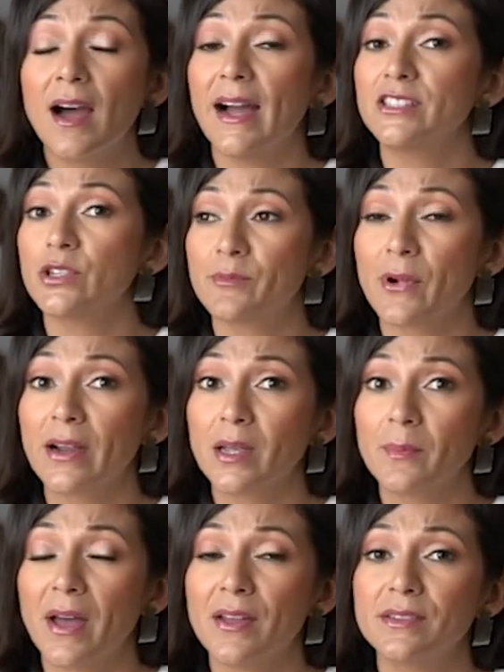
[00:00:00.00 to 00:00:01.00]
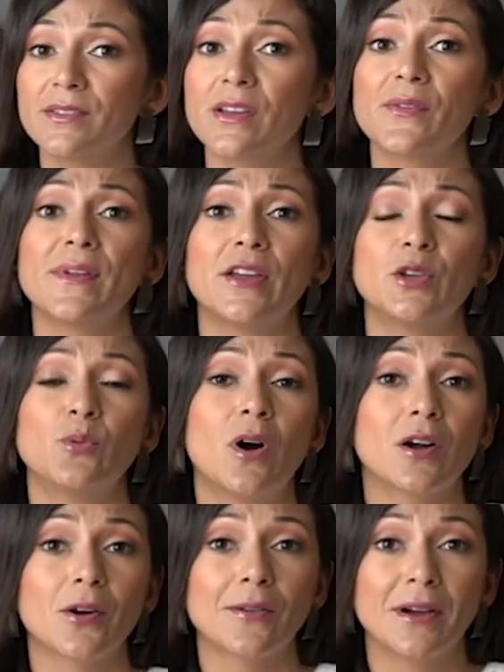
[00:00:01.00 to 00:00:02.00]
I don't recommend that you
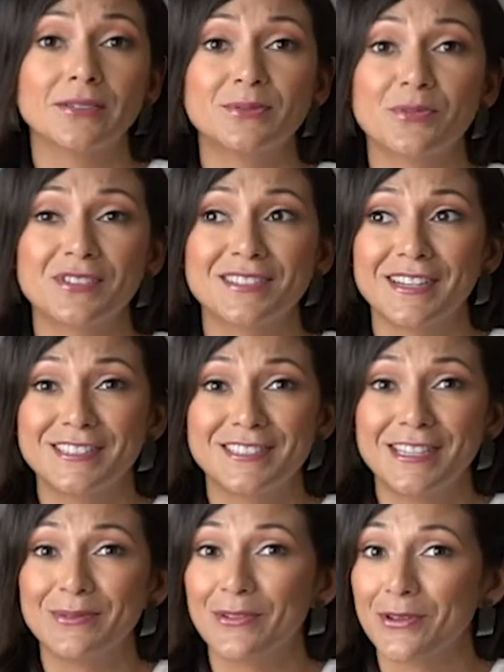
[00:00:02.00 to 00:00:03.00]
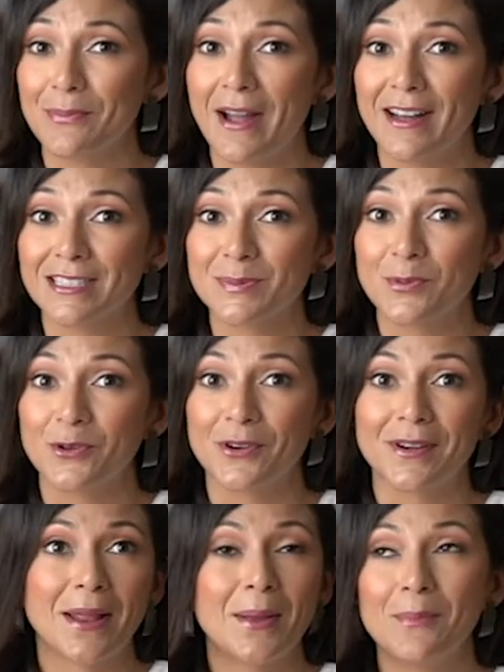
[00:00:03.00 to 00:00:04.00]
walk around sightseeing with your
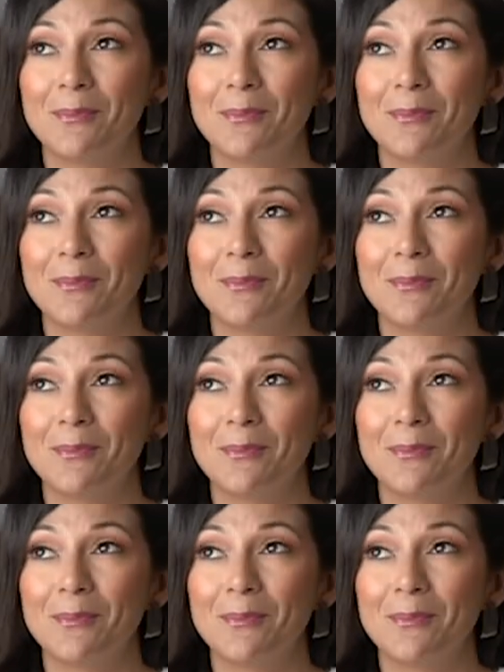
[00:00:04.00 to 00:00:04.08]
passport.